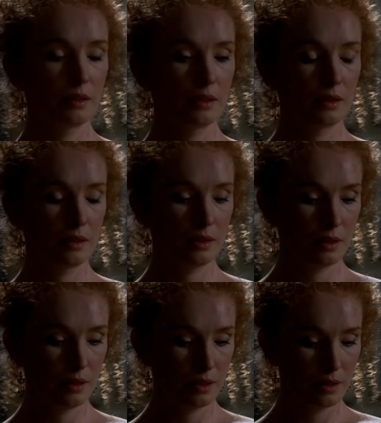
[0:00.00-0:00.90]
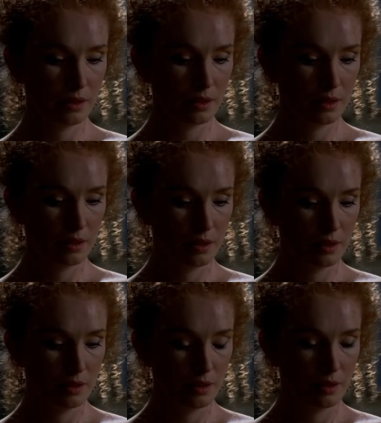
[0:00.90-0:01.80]

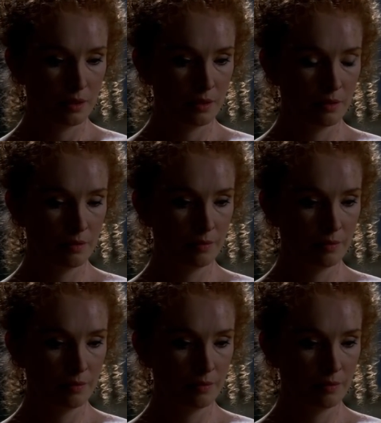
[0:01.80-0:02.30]
No one is speaking in this clip.